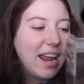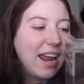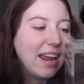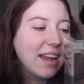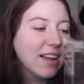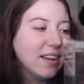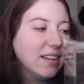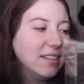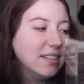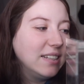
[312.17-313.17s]

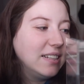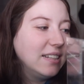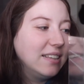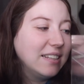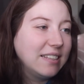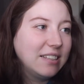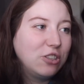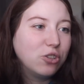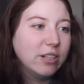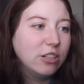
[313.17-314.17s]
And this is a
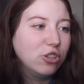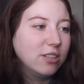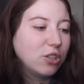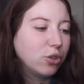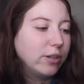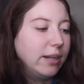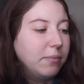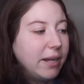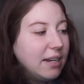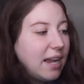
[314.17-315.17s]
Tarantula's
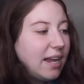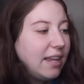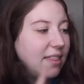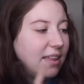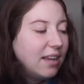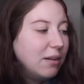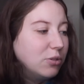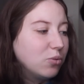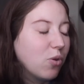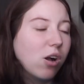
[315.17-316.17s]
crib, and I think I
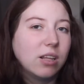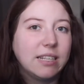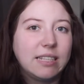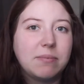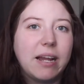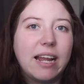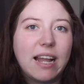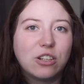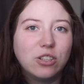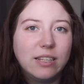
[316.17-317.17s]
was wrong last time. I
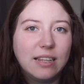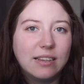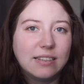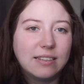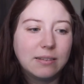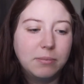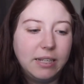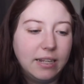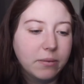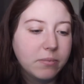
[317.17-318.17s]
actually think this is a
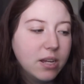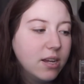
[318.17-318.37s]
medium.